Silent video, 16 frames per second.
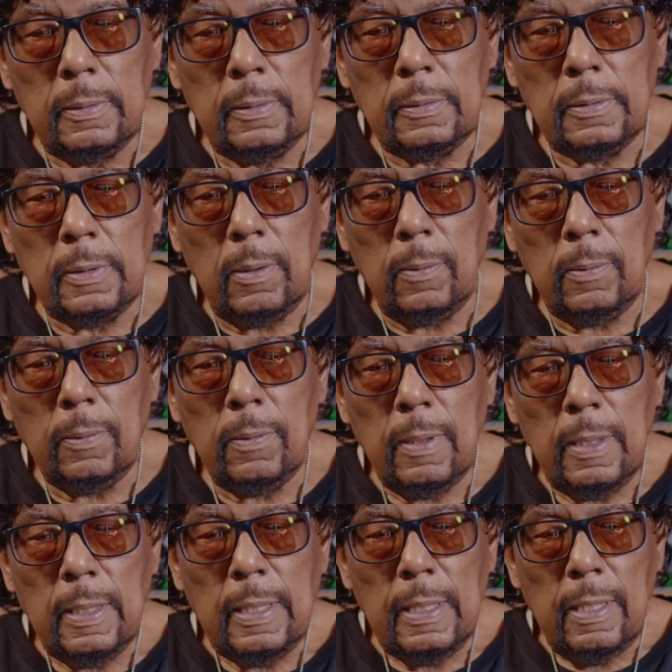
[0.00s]
So
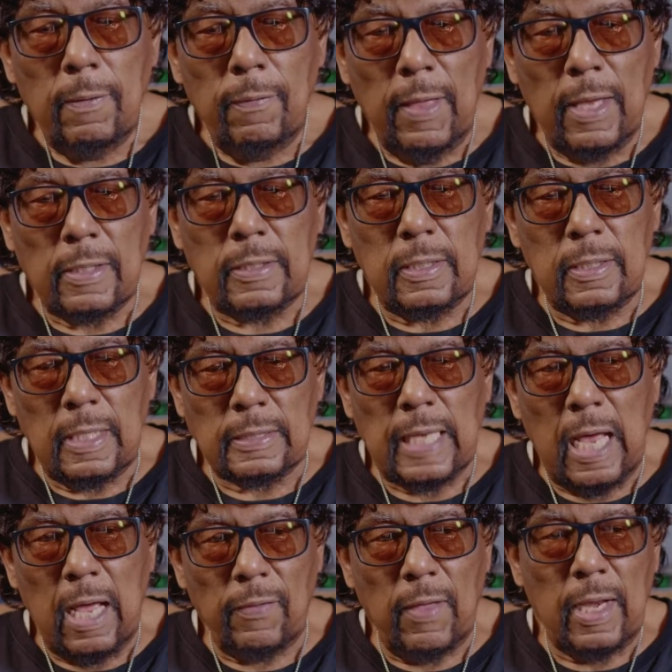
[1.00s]
that's
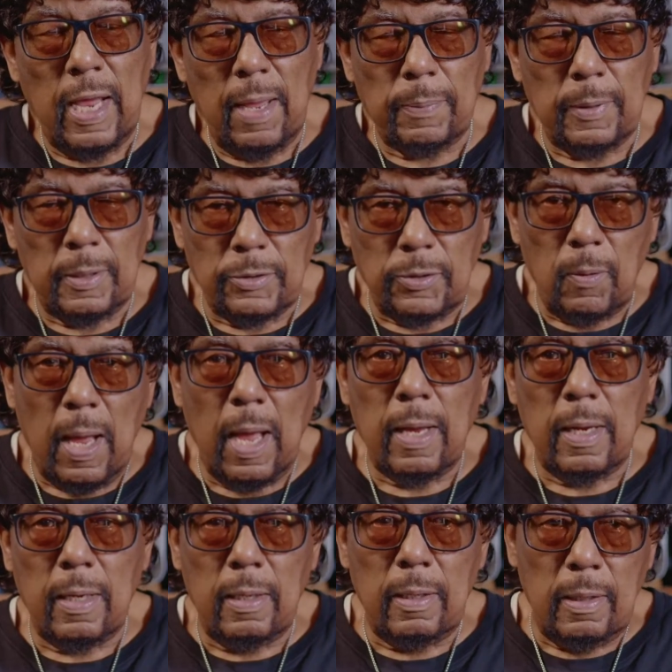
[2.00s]
how that happened. So
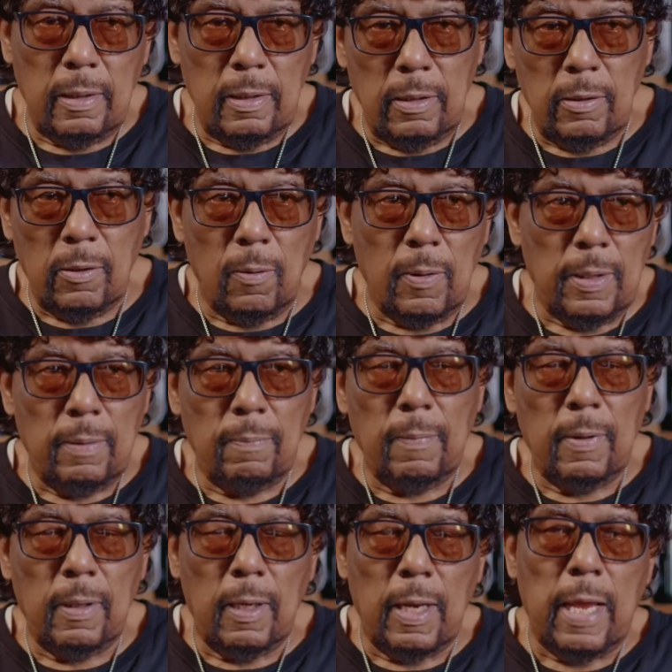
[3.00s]
and
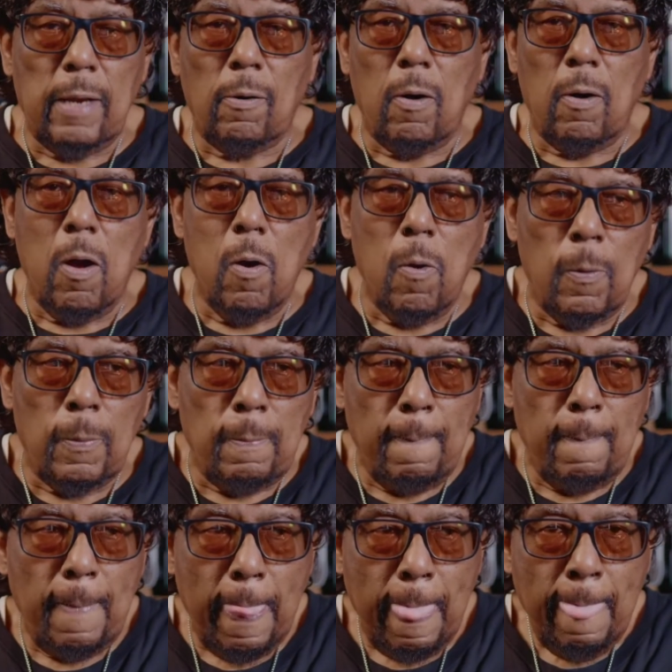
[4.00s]
later on,
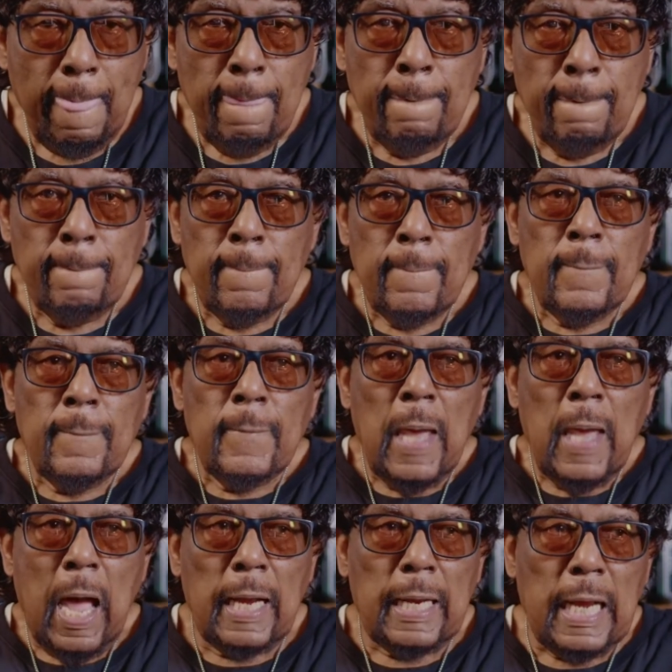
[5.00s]

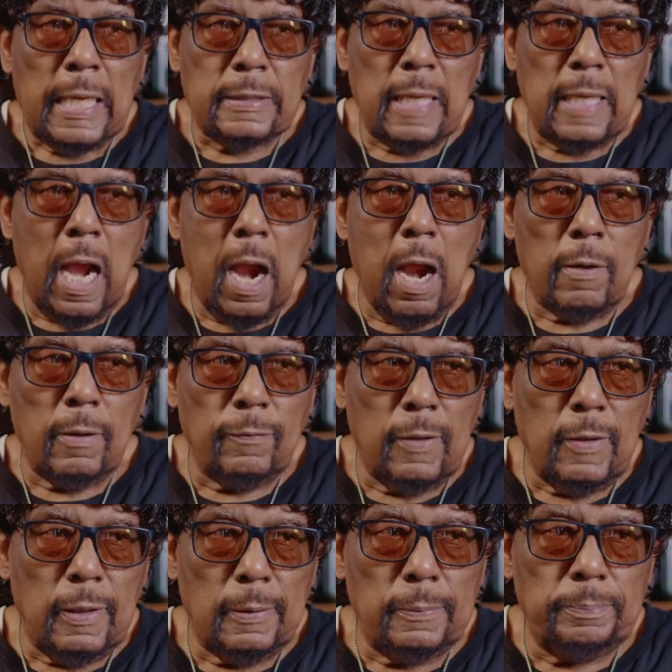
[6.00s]
I got tired
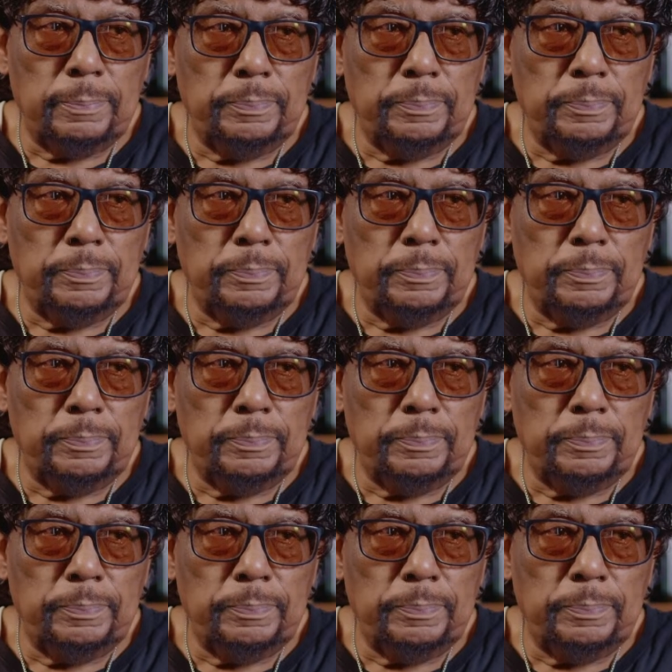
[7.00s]
of